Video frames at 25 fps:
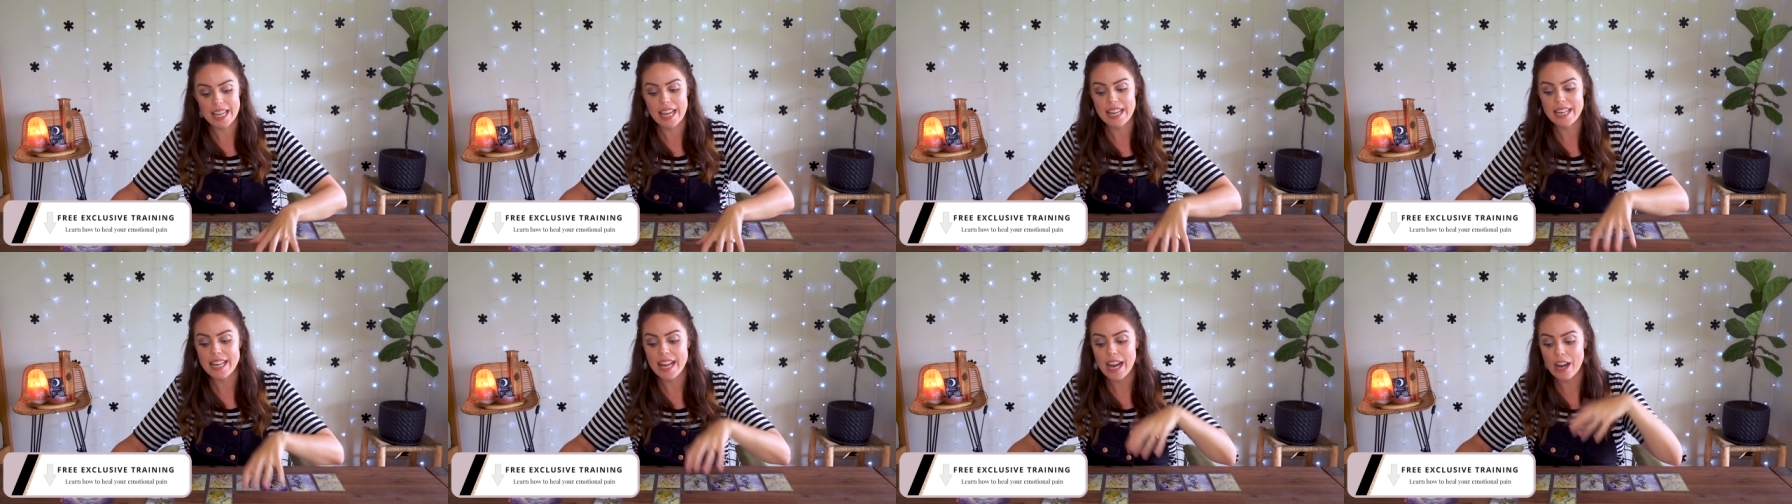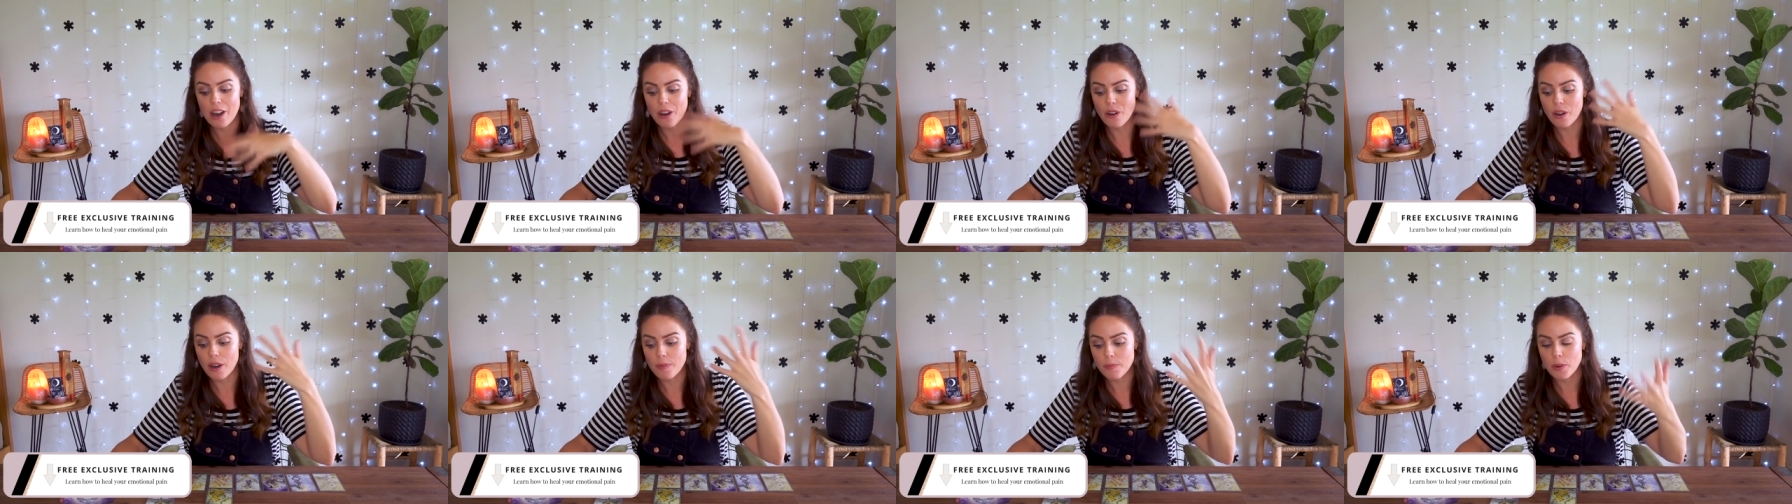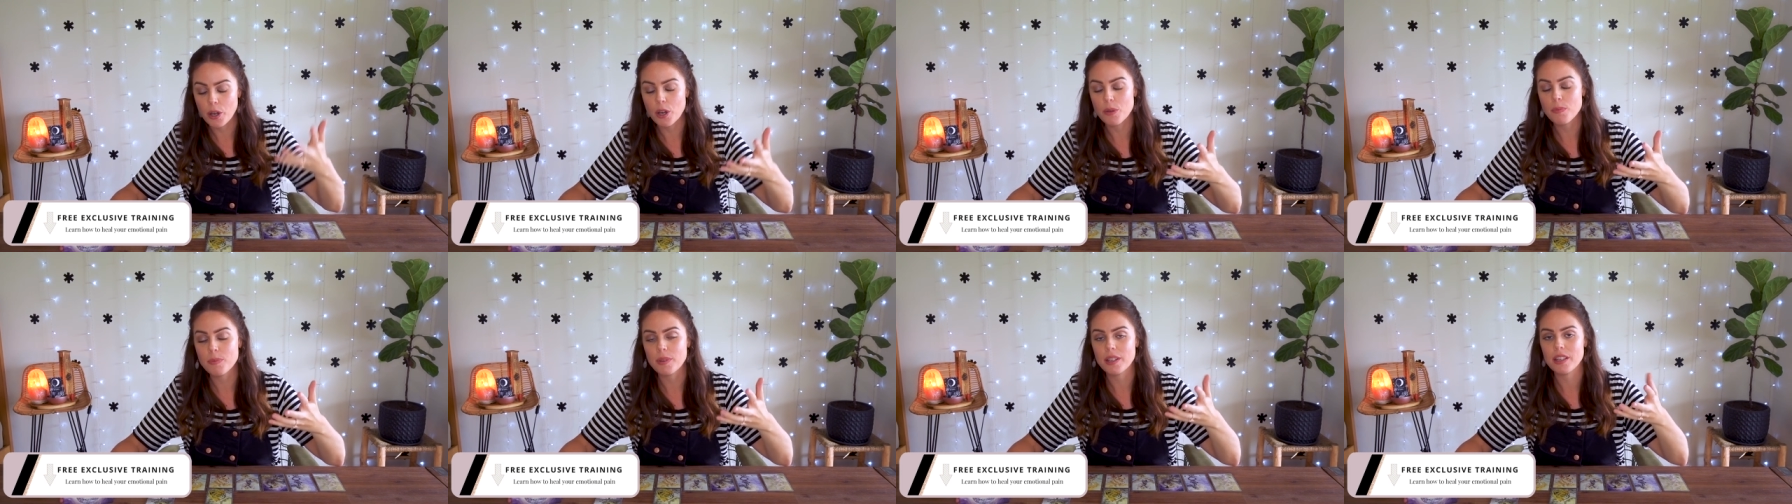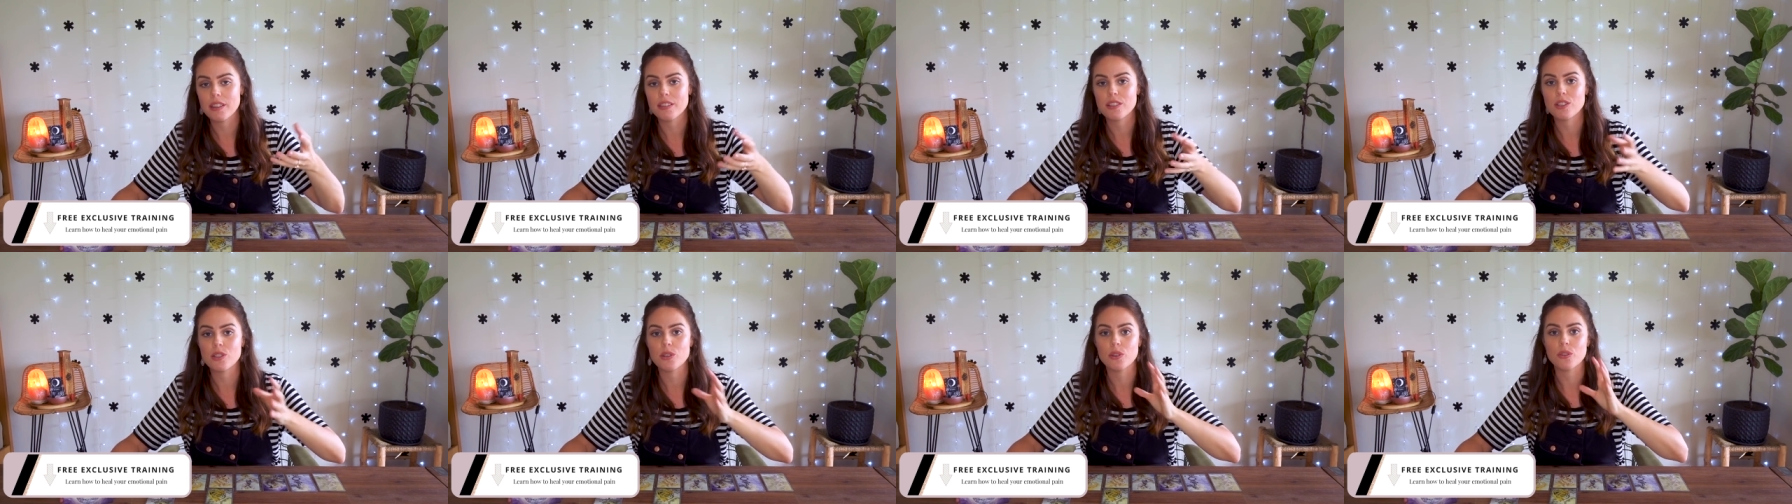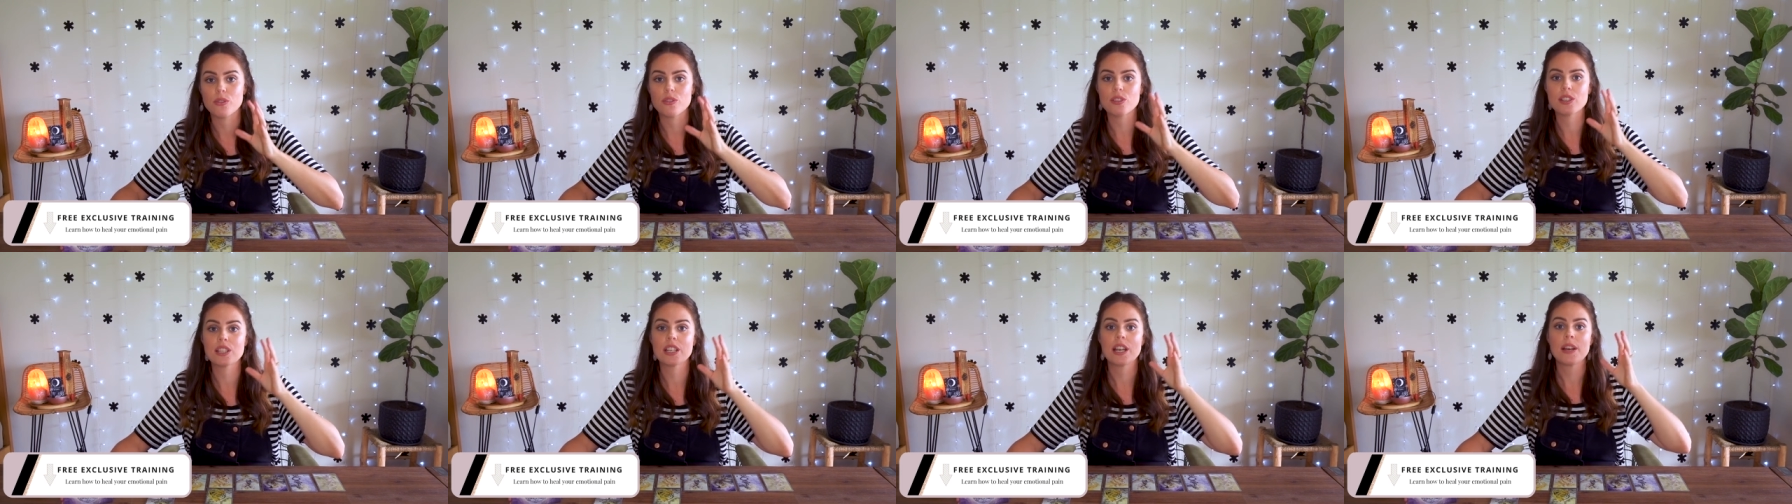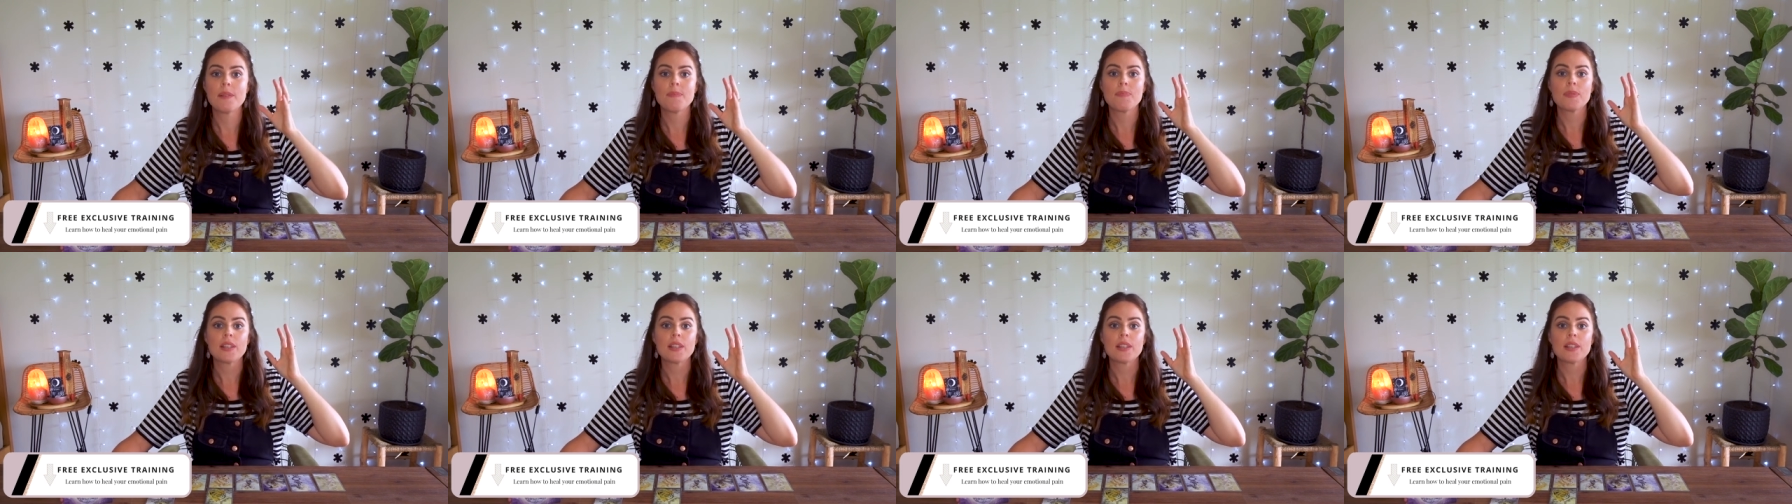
and now I'm opening the doors